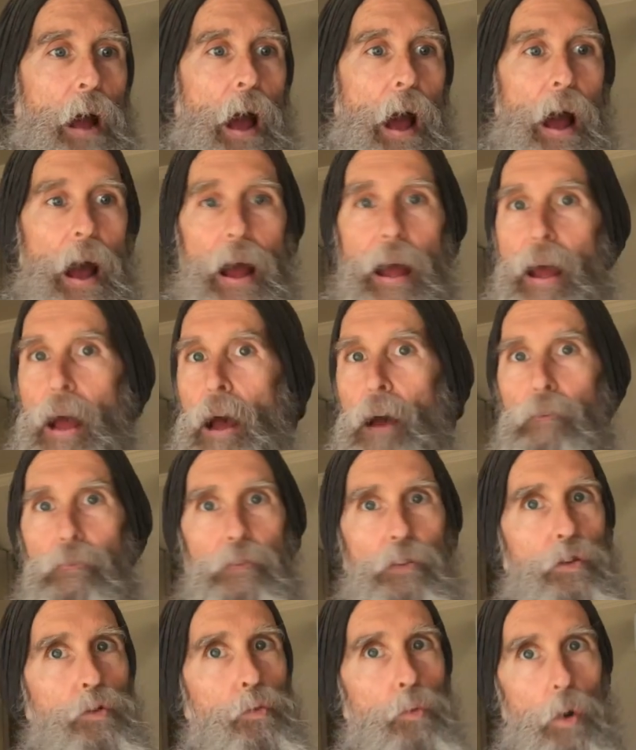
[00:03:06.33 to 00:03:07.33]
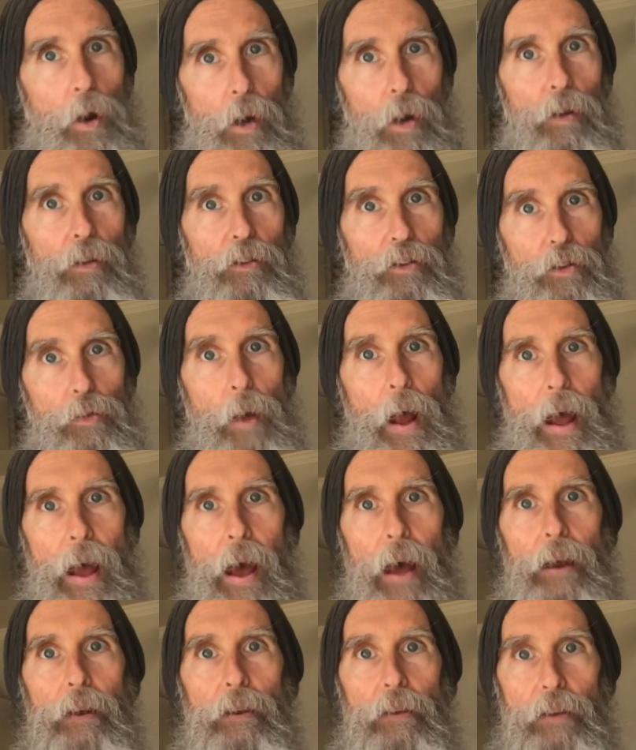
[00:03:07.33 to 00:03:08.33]
I have to work to
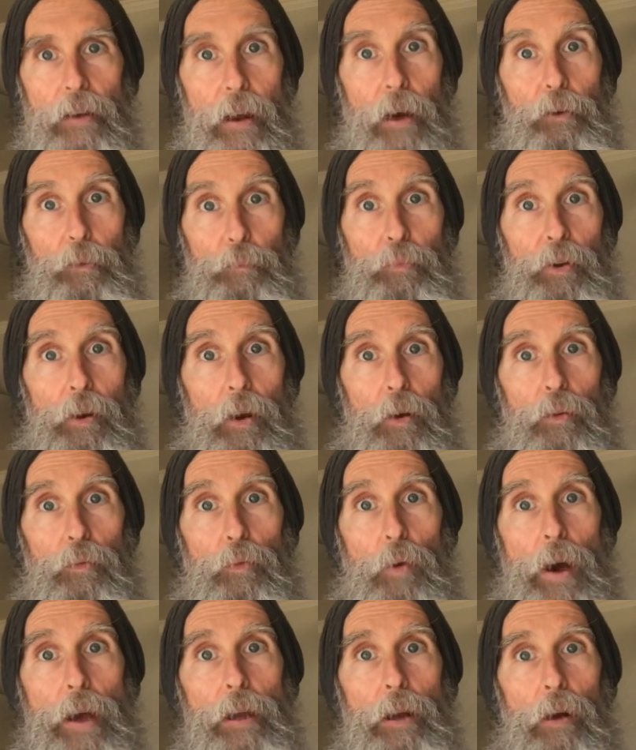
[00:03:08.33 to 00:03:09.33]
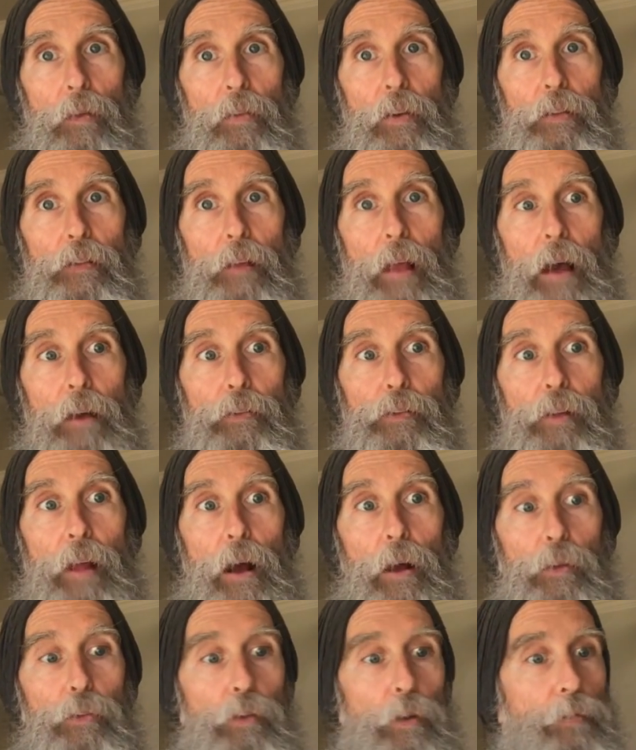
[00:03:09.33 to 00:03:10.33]
add, you know, to put on weight on this
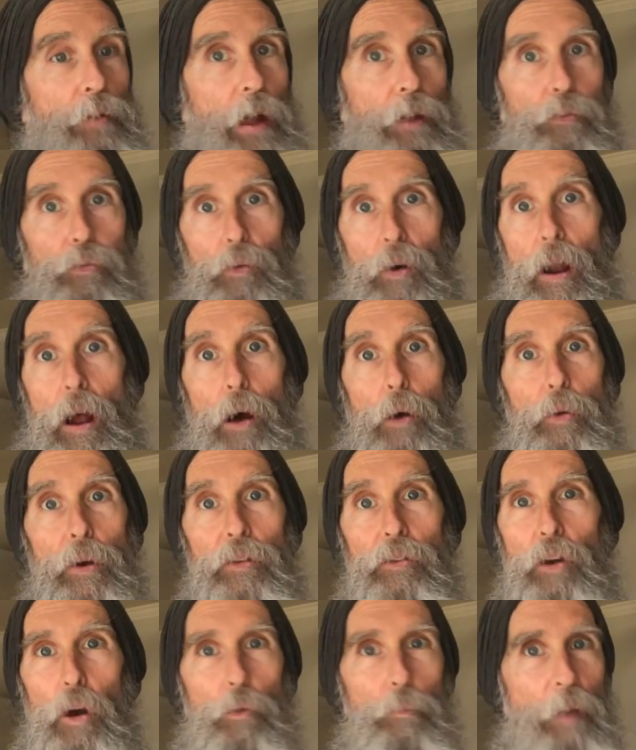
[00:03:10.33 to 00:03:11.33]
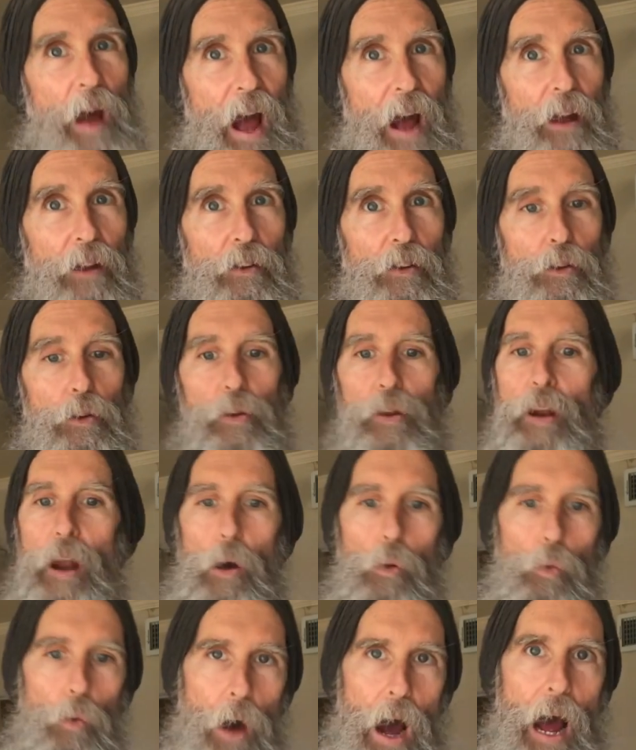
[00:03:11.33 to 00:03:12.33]
lifestyle. So that's what I always go back to, you
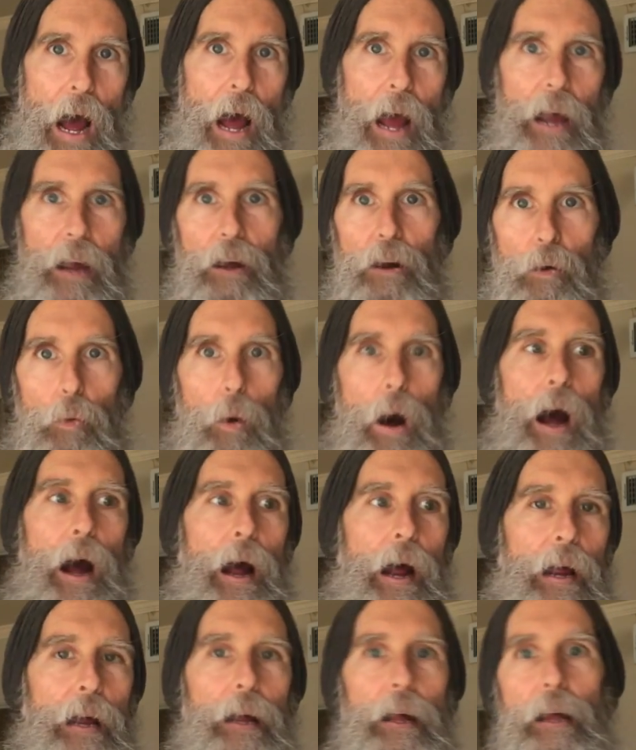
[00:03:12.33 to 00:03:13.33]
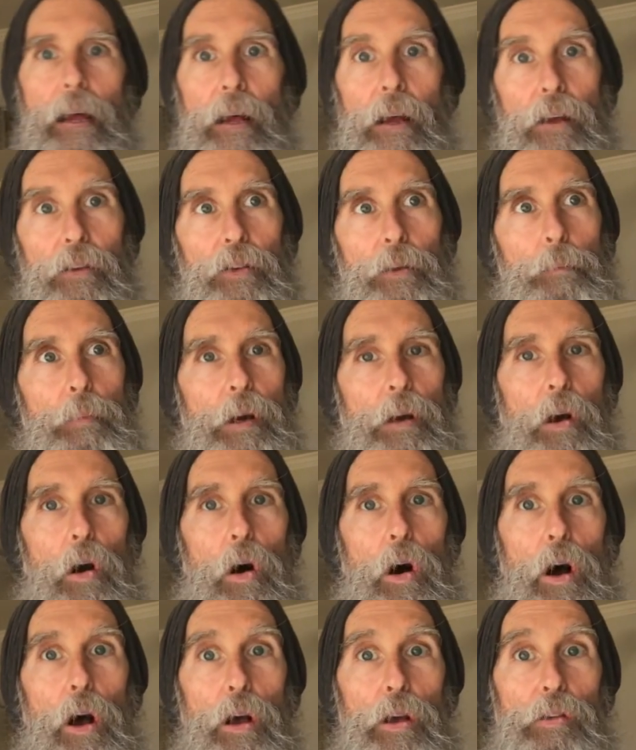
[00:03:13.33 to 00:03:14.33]
know, why? Why? Is it
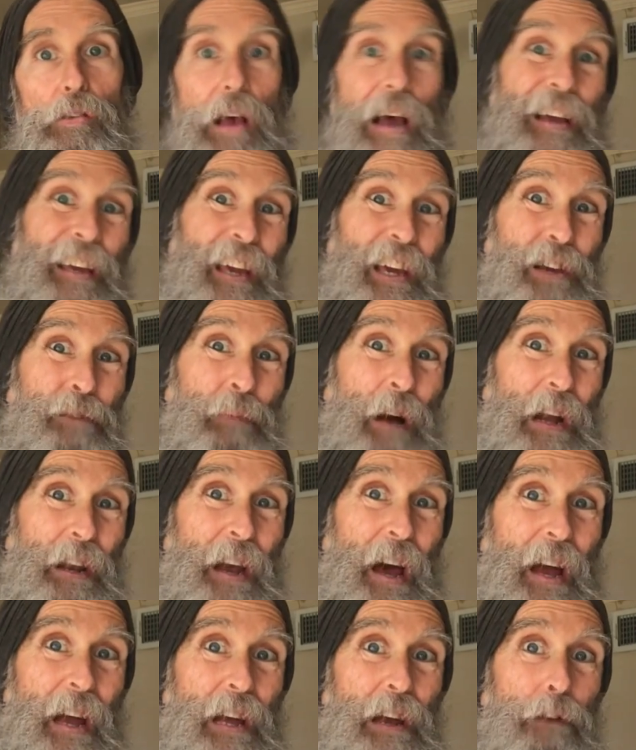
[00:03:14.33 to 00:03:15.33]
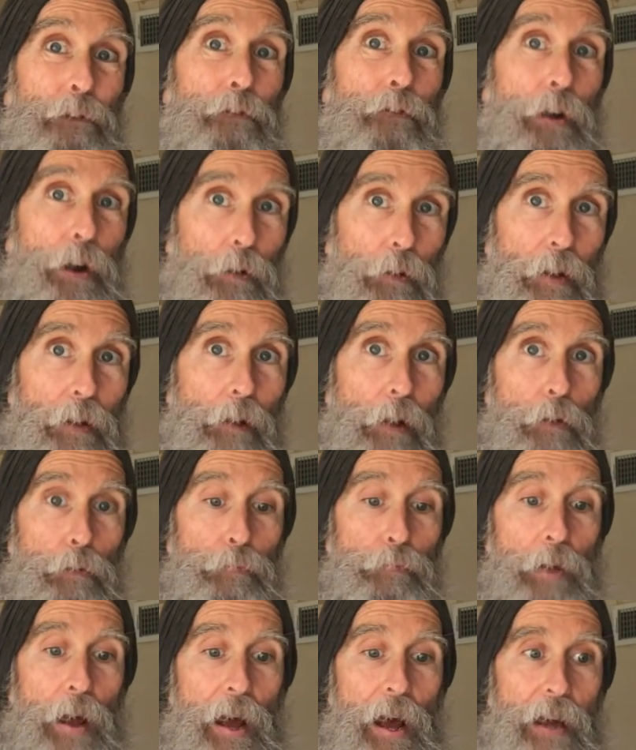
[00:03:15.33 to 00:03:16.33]
because I keep my diet fairly low
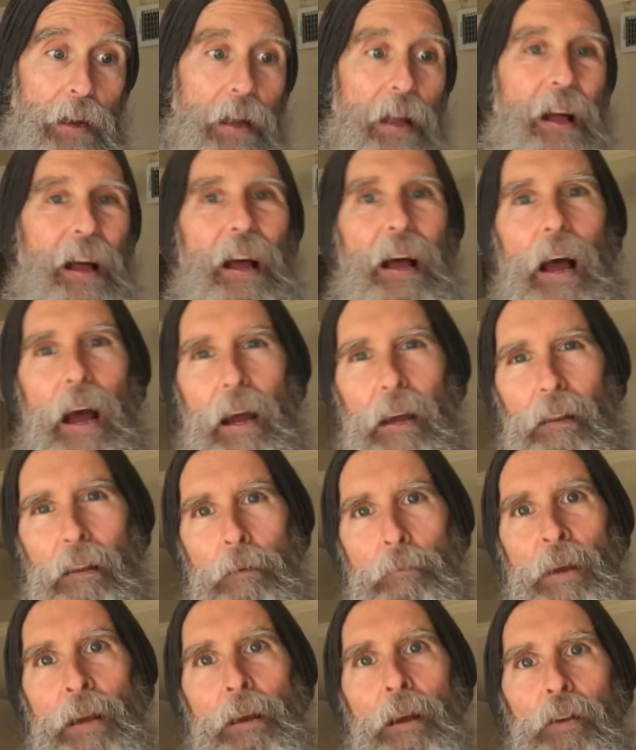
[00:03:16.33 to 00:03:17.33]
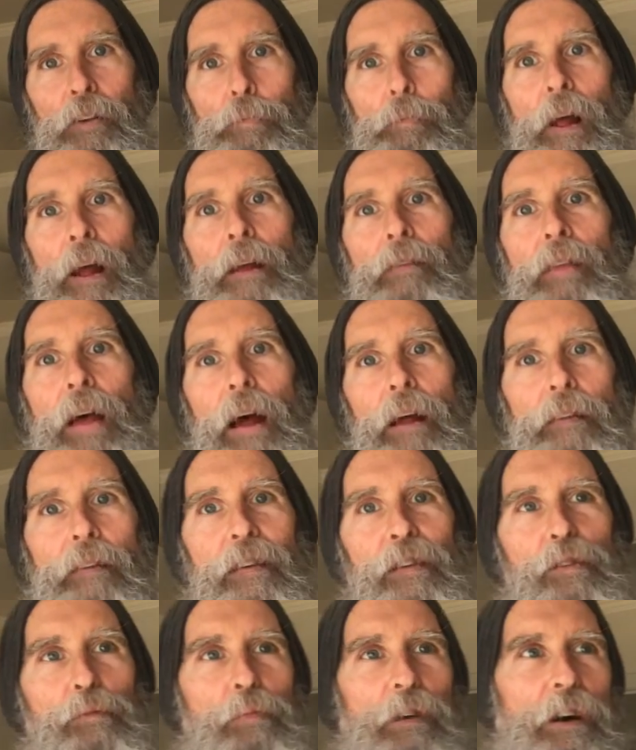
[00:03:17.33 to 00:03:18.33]
fat? And let me explain that
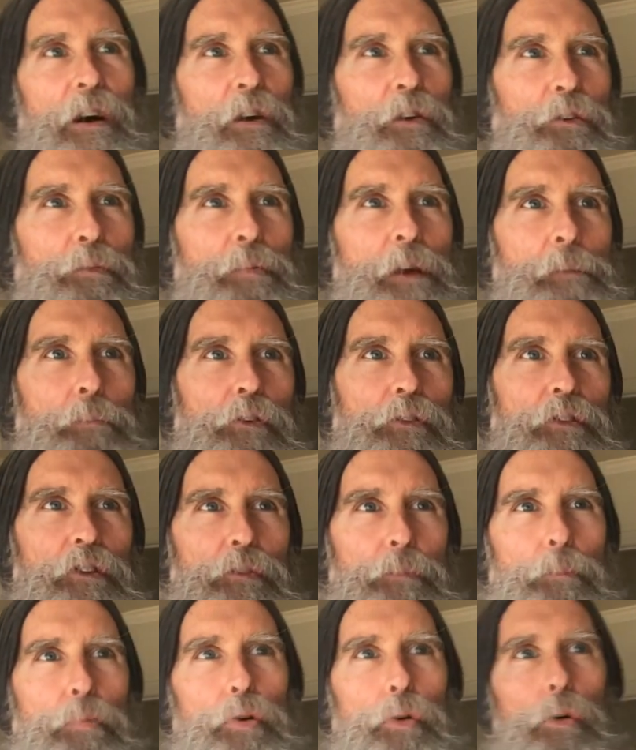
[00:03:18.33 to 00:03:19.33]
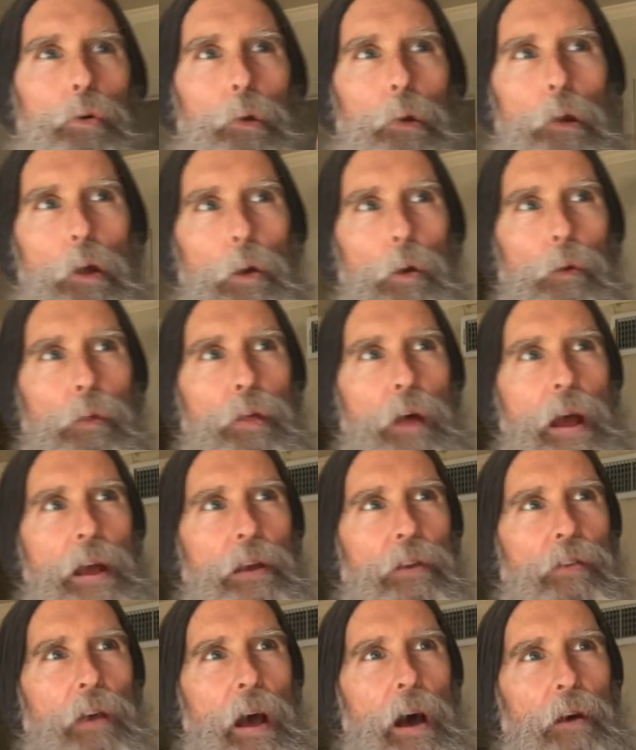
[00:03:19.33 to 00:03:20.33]
too, because people just pull little
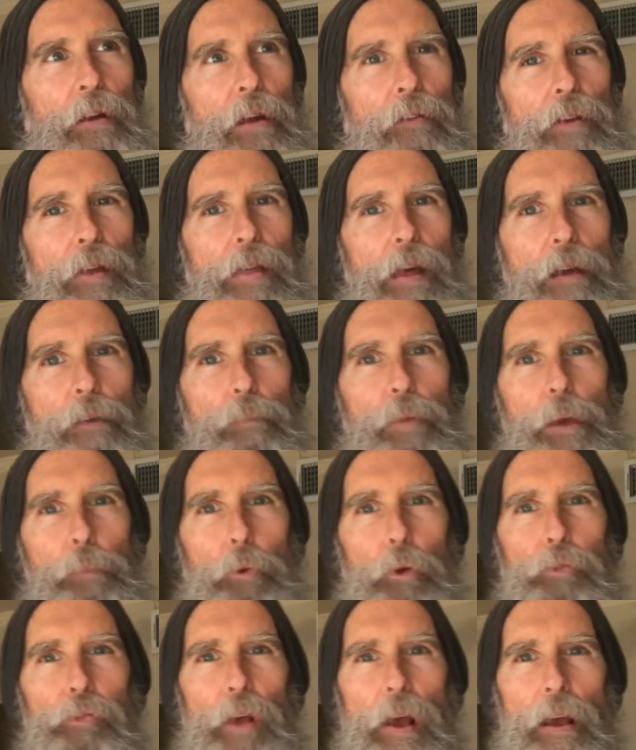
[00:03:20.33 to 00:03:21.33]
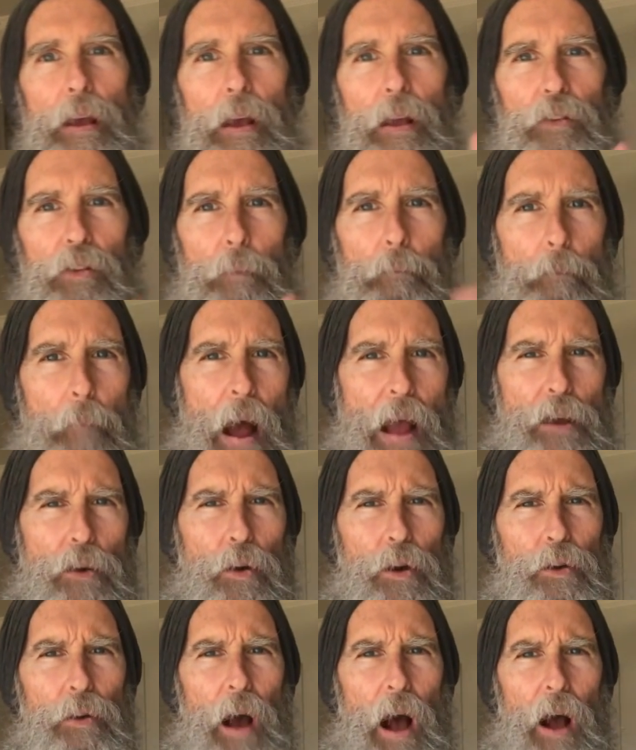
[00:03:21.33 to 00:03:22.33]
things out. Everything people say, it's a
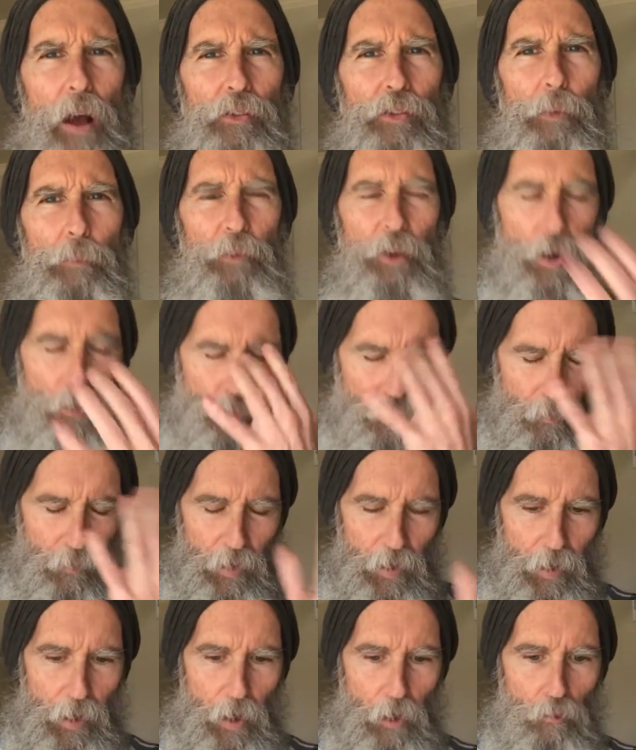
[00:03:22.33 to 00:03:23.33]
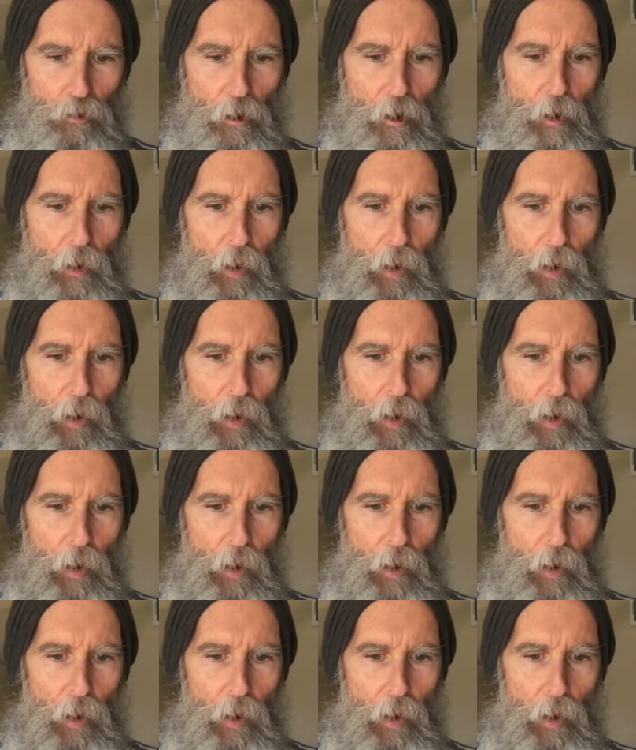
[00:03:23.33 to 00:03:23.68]
microcosm. Don't, you know,